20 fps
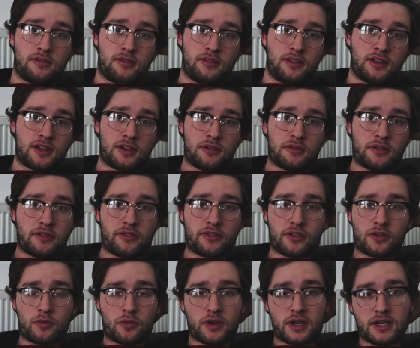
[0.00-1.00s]
You know, if you've
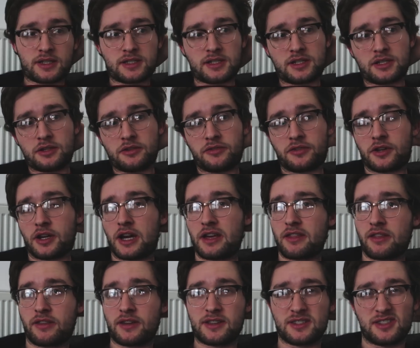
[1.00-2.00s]
got work to do, if you've got
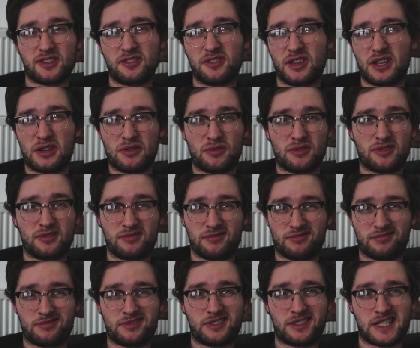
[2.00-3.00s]
other things to do, you don't want
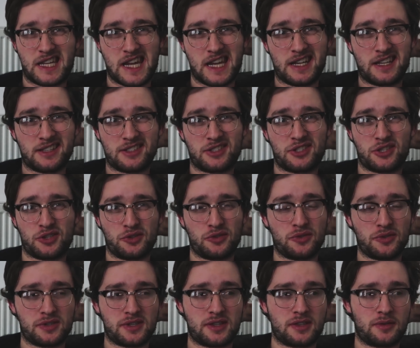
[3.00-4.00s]
tedious
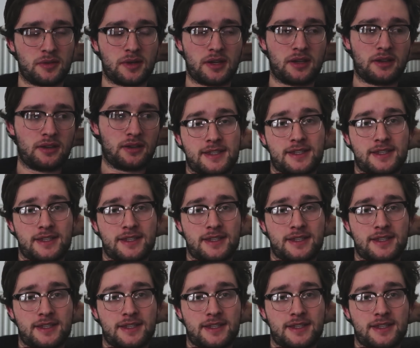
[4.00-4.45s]
chores in the way.